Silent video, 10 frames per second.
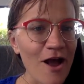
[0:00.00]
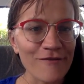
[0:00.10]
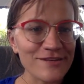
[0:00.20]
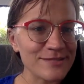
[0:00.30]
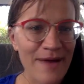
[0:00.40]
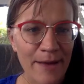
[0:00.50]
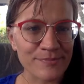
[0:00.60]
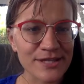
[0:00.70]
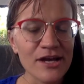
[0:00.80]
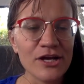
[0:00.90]
these
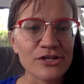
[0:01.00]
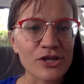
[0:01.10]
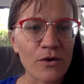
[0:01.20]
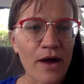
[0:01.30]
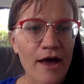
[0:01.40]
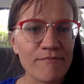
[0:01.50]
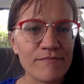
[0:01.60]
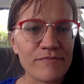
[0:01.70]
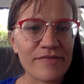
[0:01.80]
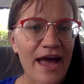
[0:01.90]
maps. So
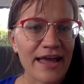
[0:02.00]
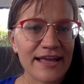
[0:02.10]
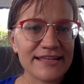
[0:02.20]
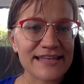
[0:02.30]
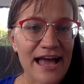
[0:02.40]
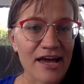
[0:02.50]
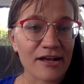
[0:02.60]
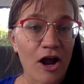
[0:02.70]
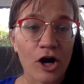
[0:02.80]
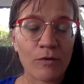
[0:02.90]
that is at
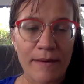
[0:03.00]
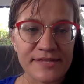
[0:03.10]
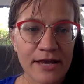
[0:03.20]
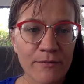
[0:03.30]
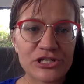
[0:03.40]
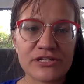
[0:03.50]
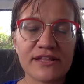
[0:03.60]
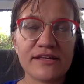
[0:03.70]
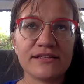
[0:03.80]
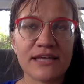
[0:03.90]
our website, which is
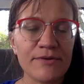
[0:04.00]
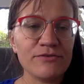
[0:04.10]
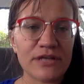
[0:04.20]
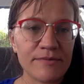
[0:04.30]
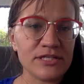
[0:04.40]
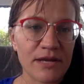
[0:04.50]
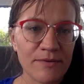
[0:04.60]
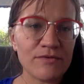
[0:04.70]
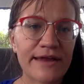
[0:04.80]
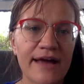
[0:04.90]

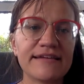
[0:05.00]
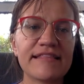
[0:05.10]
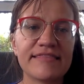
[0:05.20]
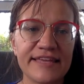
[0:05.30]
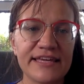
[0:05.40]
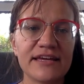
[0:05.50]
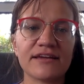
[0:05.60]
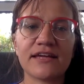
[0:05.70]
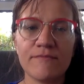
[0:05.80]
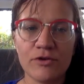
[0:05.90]

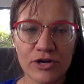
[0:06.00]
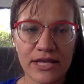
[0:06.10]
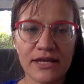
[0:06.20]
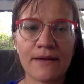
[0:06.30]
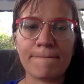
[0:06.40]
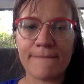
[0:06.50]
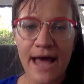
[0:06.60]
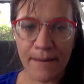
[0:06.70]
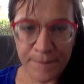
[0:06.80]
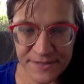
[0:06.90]

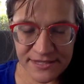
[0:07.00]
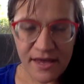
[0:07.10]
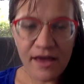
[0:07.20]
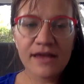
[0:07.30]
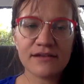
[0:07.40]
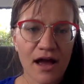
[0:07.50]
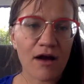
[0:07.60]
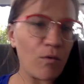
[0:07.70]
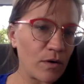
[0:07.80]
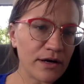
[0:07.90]

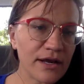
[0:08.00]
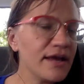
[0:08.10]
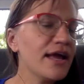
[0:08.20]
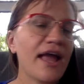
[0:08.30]
www.thecommunitymaps.org,